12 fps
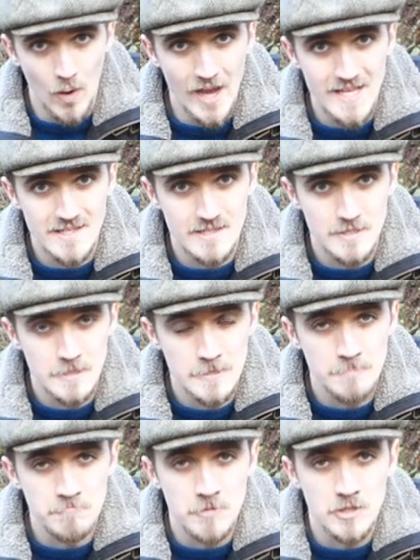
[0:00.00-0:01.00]
weight,
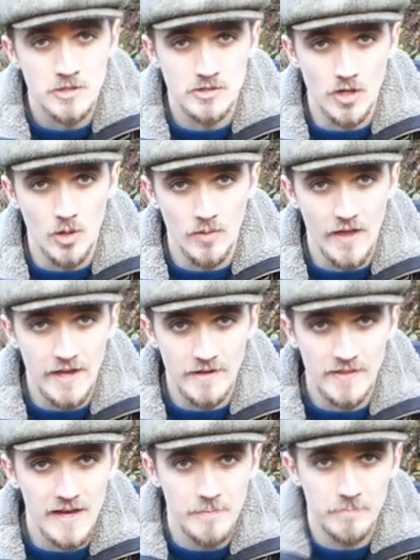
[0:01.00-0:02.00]
so
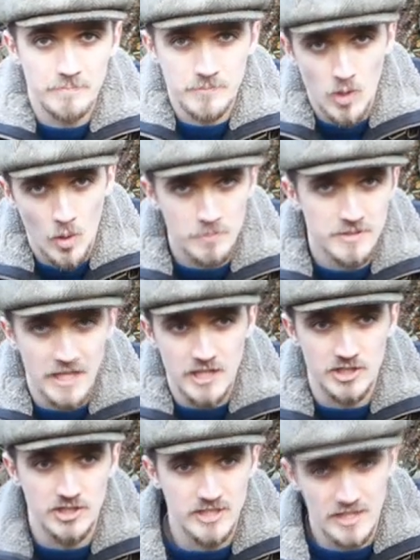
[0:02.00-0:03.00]
then that top
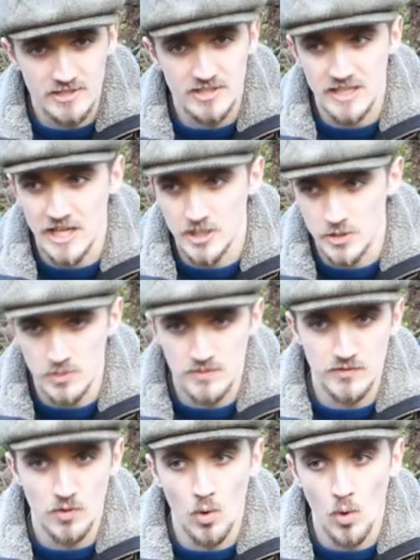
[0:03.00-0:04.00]
section tends to get used
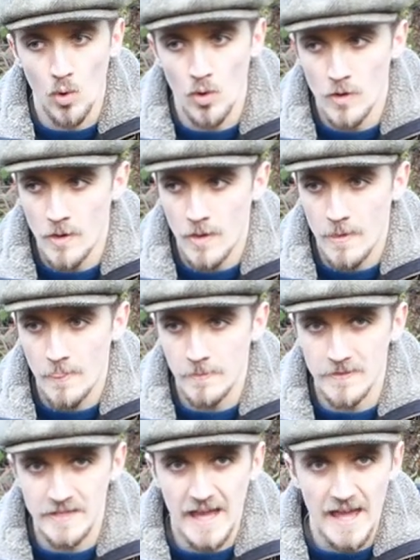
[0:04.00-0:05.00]
for
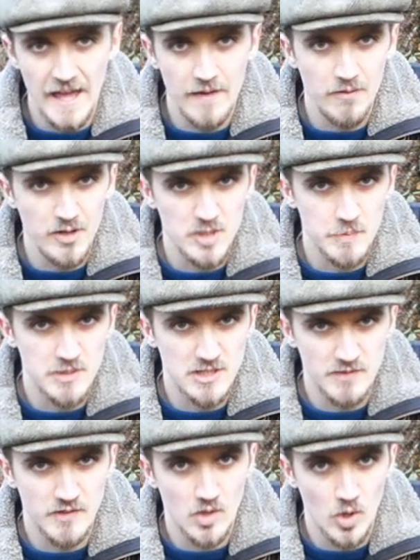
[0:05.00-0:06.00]
the area
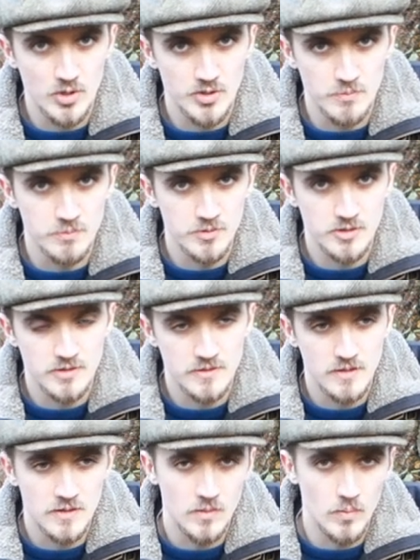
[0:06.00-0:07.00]
specific items
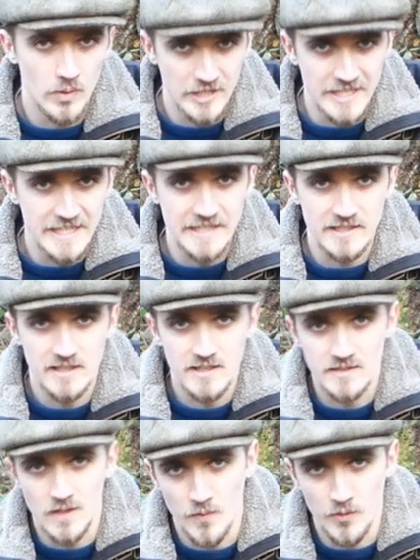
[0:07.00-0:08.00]
we need.
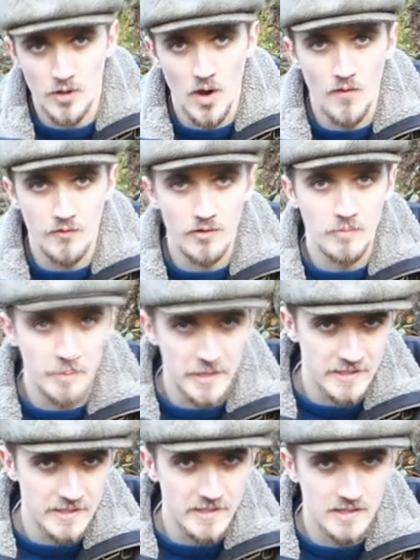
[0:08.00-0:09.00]
So if we're going for a
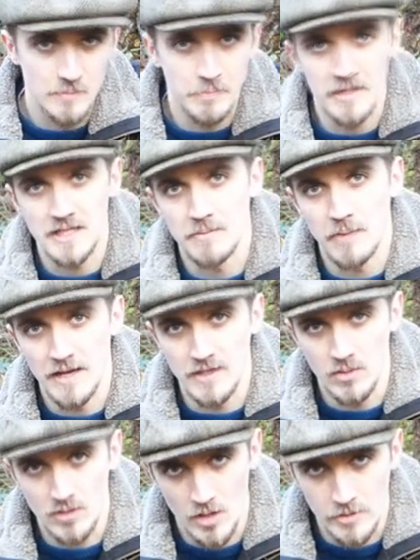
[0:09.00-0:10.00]
picnic, the picnic
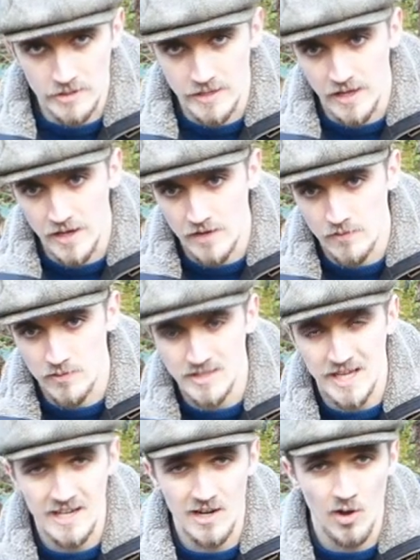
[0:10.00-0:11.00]
blanket will go in there. If we're
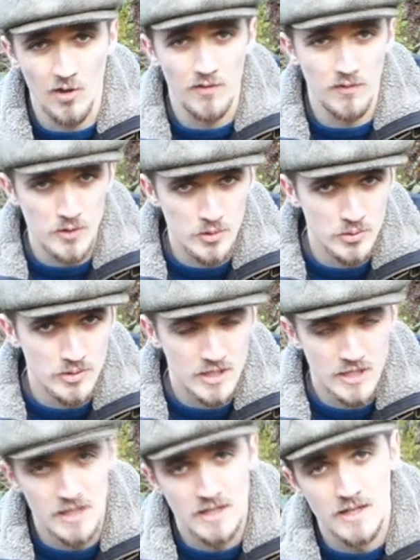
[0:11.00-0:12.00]
taking a lot of food,
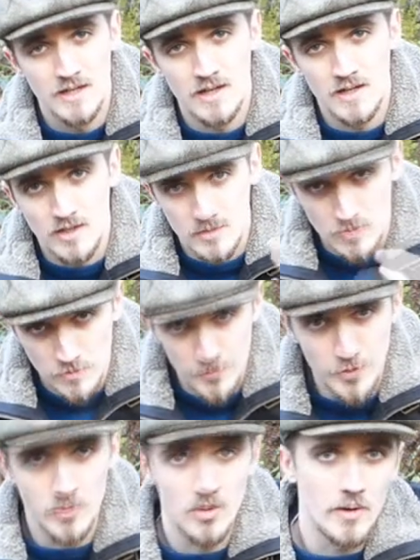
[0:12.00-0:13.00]
some
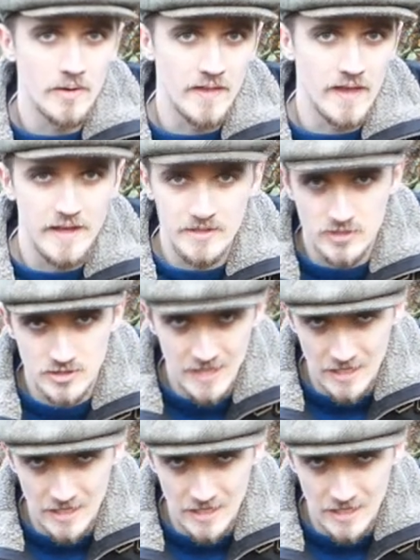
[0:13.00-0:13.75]
food will go in there, just